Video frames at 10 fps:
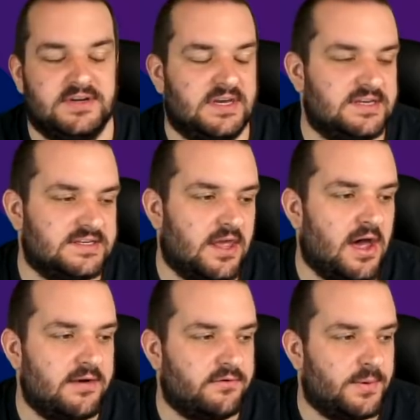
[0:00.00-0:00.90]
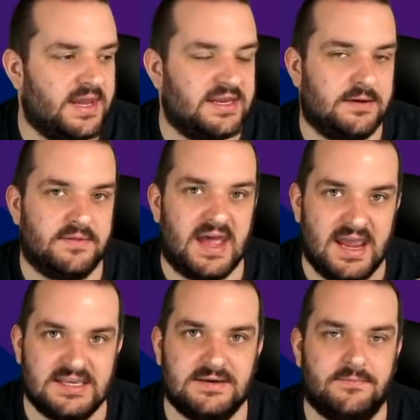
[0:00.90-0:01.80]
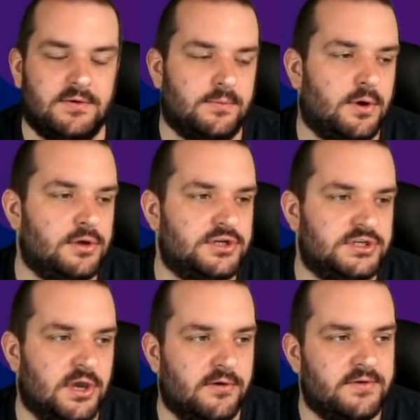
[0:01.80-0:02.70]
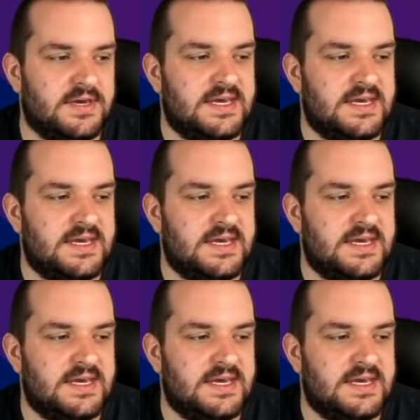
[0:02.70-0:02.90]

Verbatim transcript: going to start every week, and that is something I'm conscious of.